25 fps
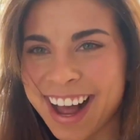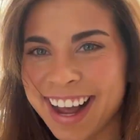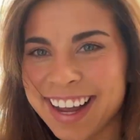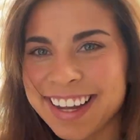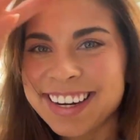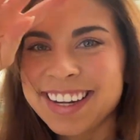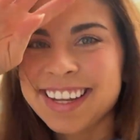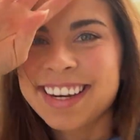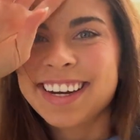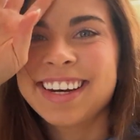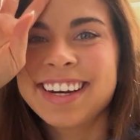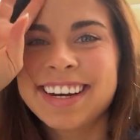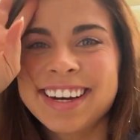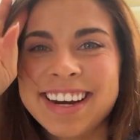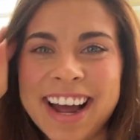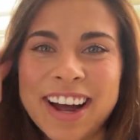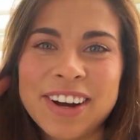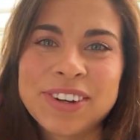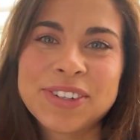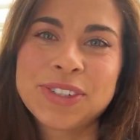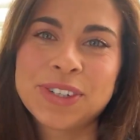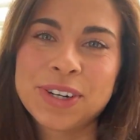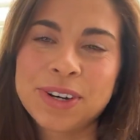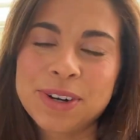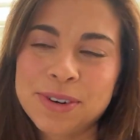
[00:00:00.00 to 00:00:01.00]
I needed an
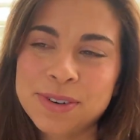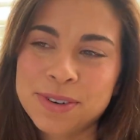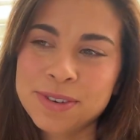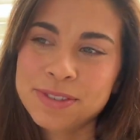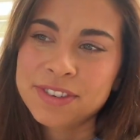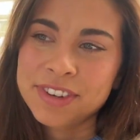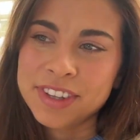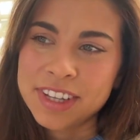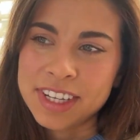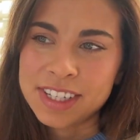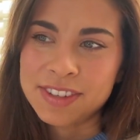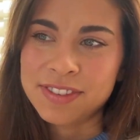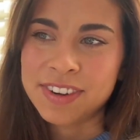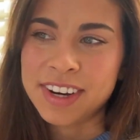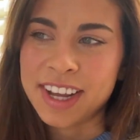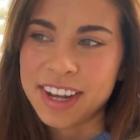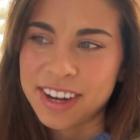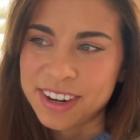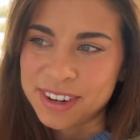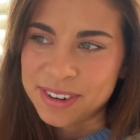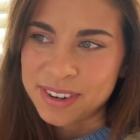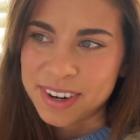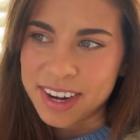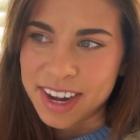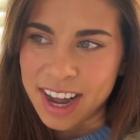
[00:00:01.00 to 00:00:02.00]
outro for this
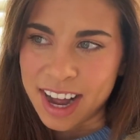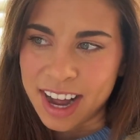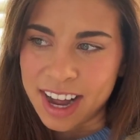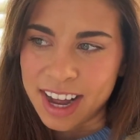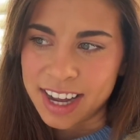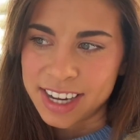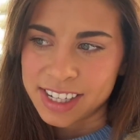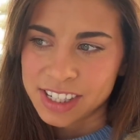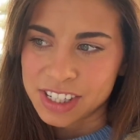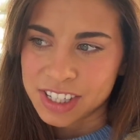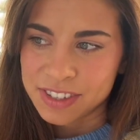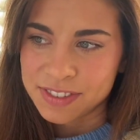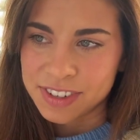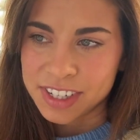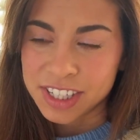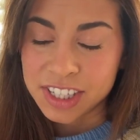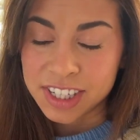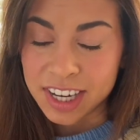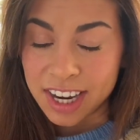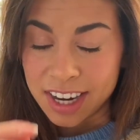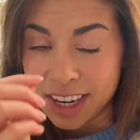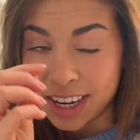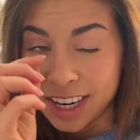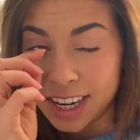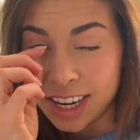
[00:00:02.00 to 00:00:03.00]
video. I just finished
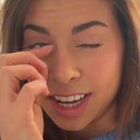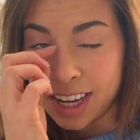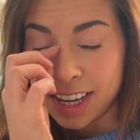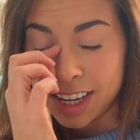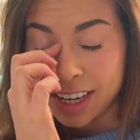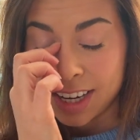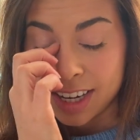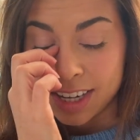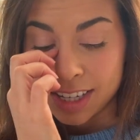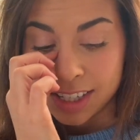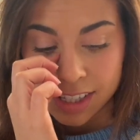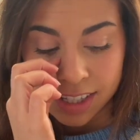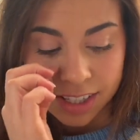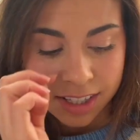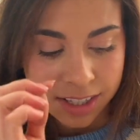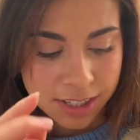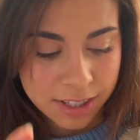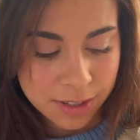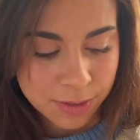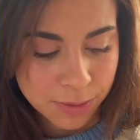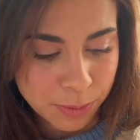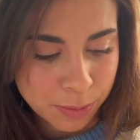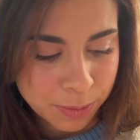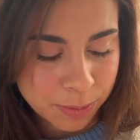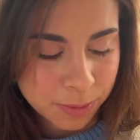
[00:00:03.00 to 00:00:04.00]
editing it.
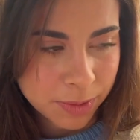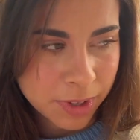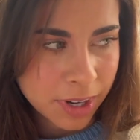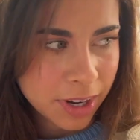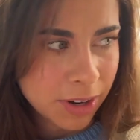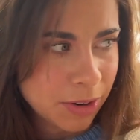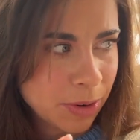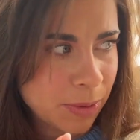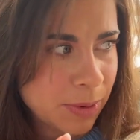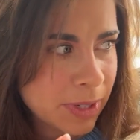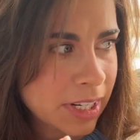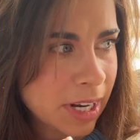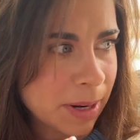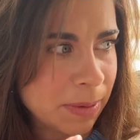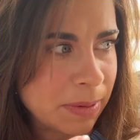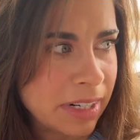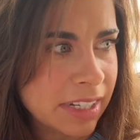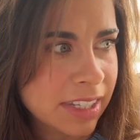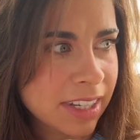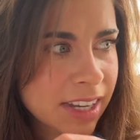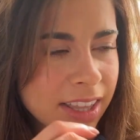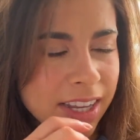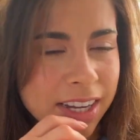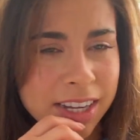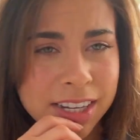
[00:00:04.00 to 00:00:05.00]
I don't know what time it is.
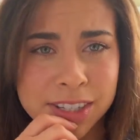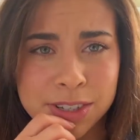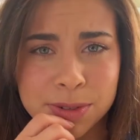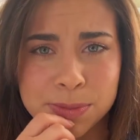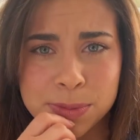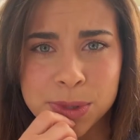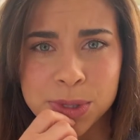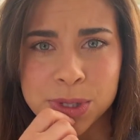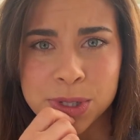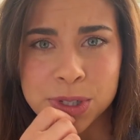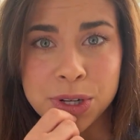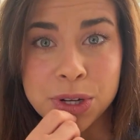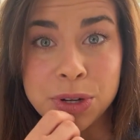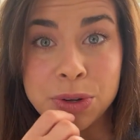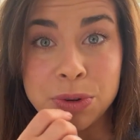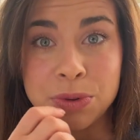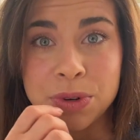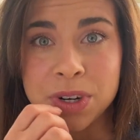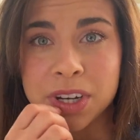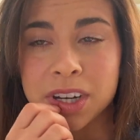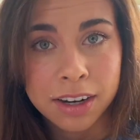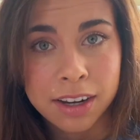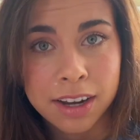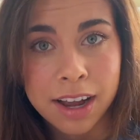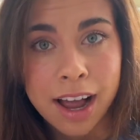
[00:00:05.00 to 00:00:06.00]
I think it's almost noon.
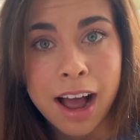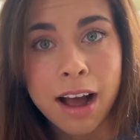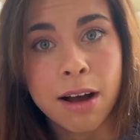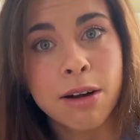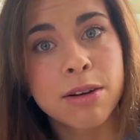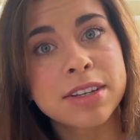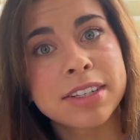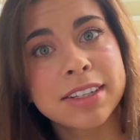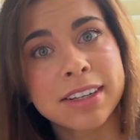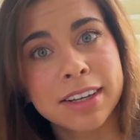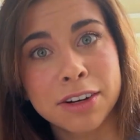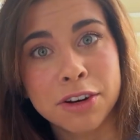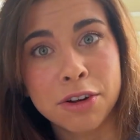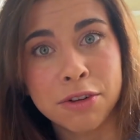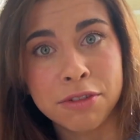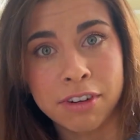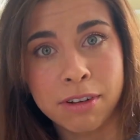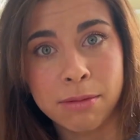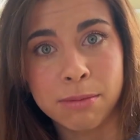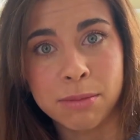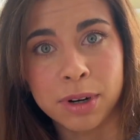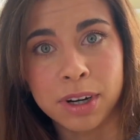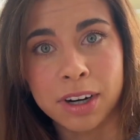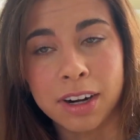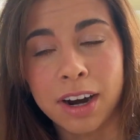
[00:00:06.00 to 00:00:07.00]
How is it
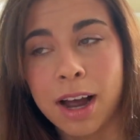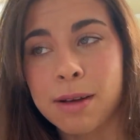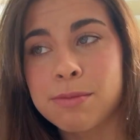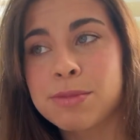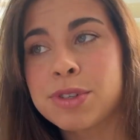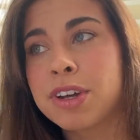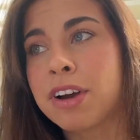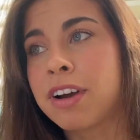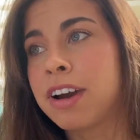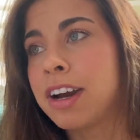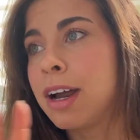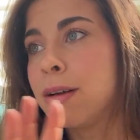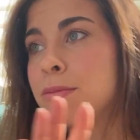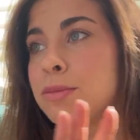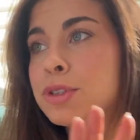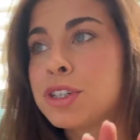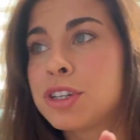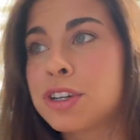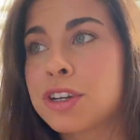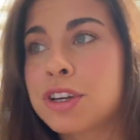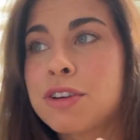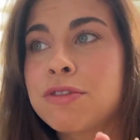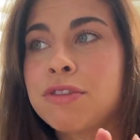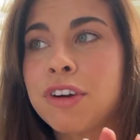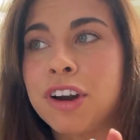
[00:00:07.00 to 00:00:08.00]
November? I'm sorry. I'm sure
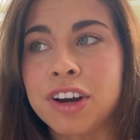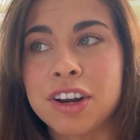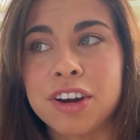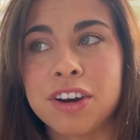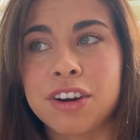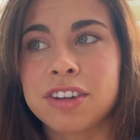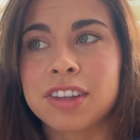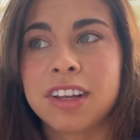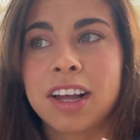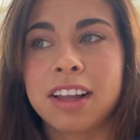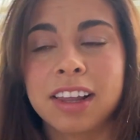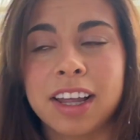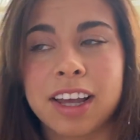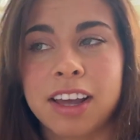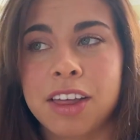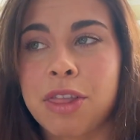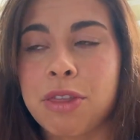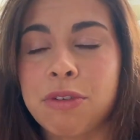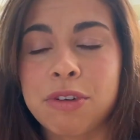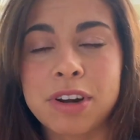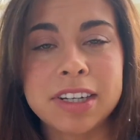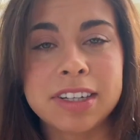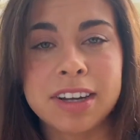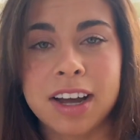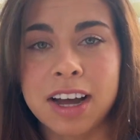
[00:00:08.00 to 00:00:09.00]
you've already heard that like
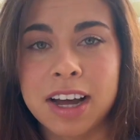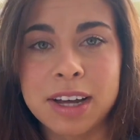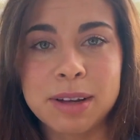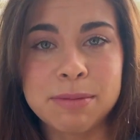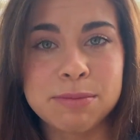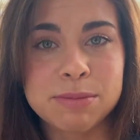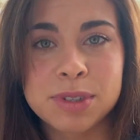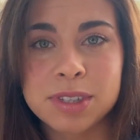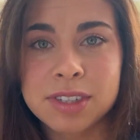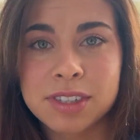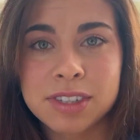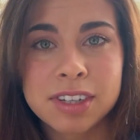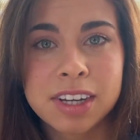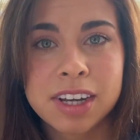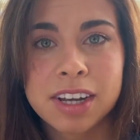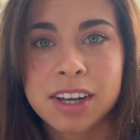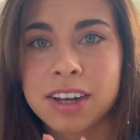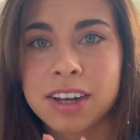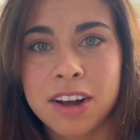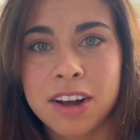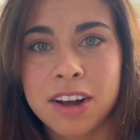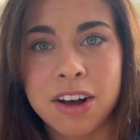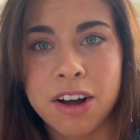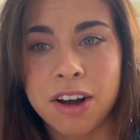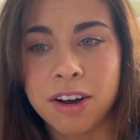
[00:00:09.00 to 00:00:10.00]
3 times
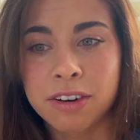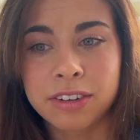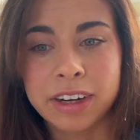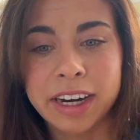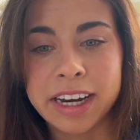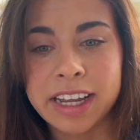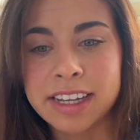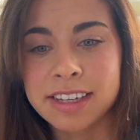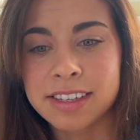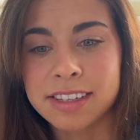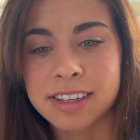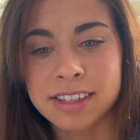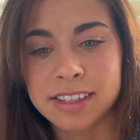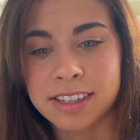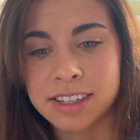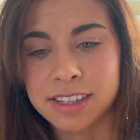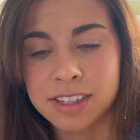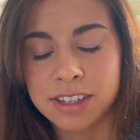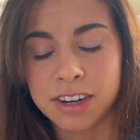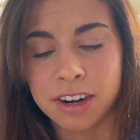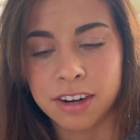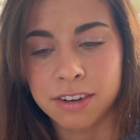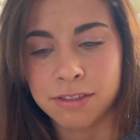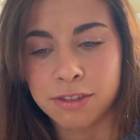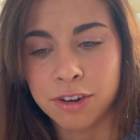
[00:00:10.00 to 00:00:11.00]
already since the
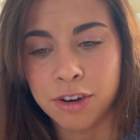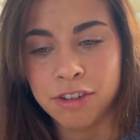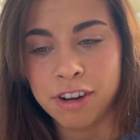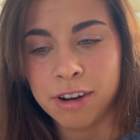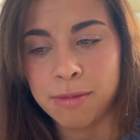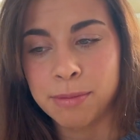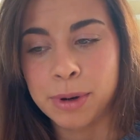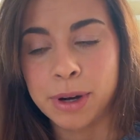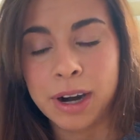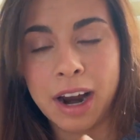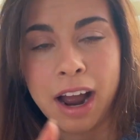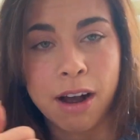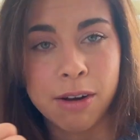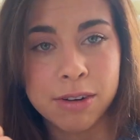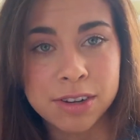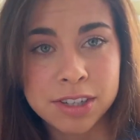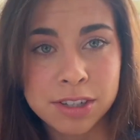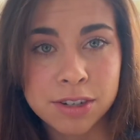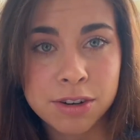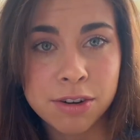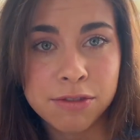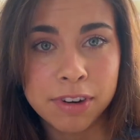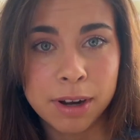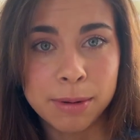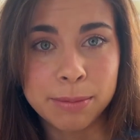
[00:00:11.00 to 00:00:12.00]
start of November. How is it
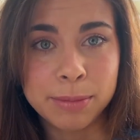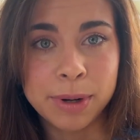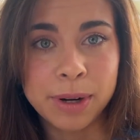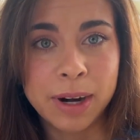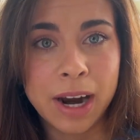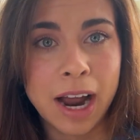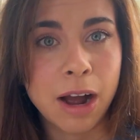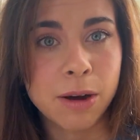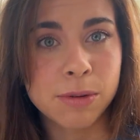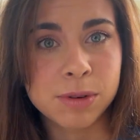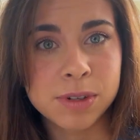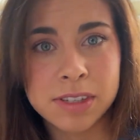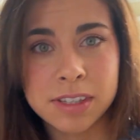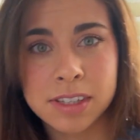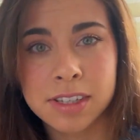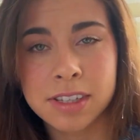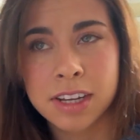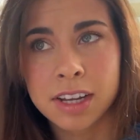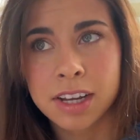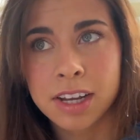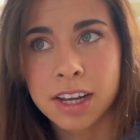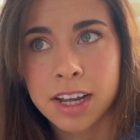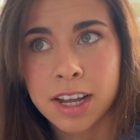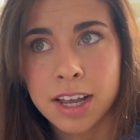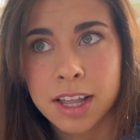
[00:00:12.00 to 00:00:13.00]
November? How was
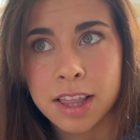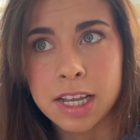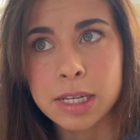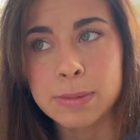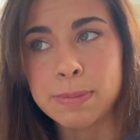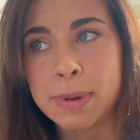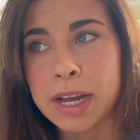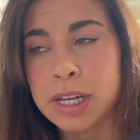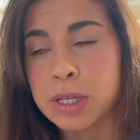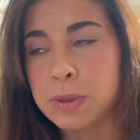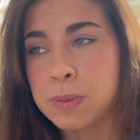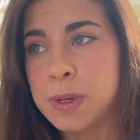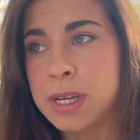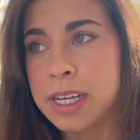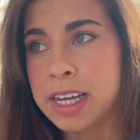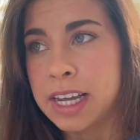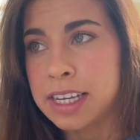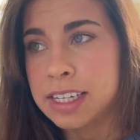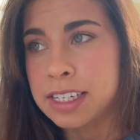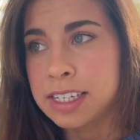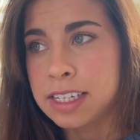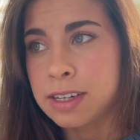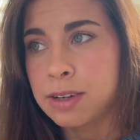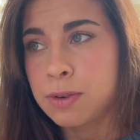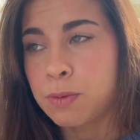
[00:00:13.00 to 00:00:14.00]
this past
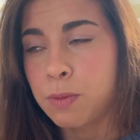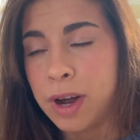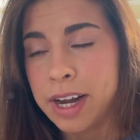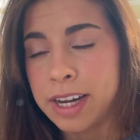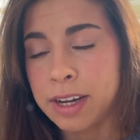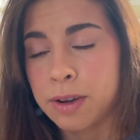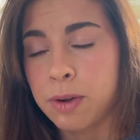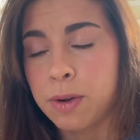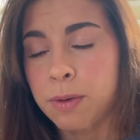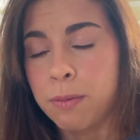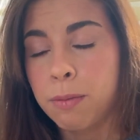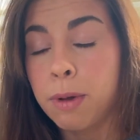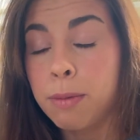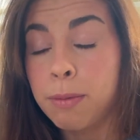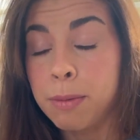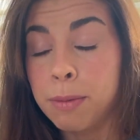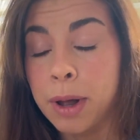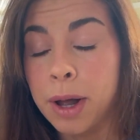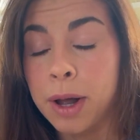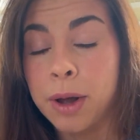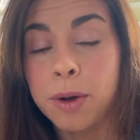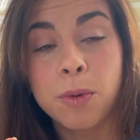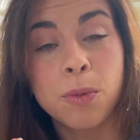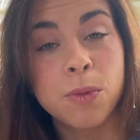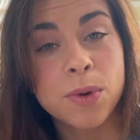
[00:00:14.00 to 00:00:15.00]

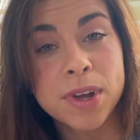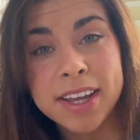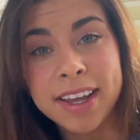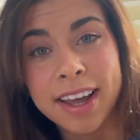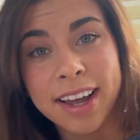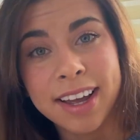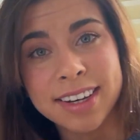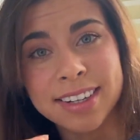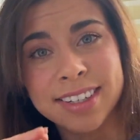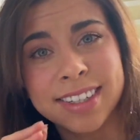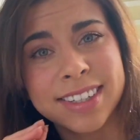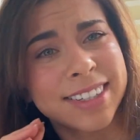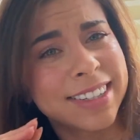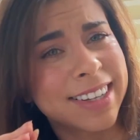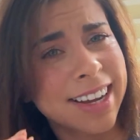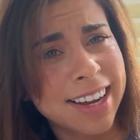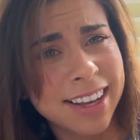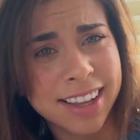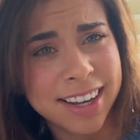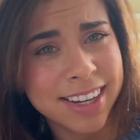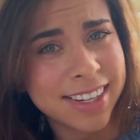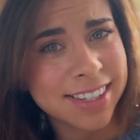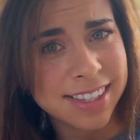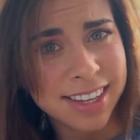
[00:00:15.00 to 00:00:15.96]
weekend daylight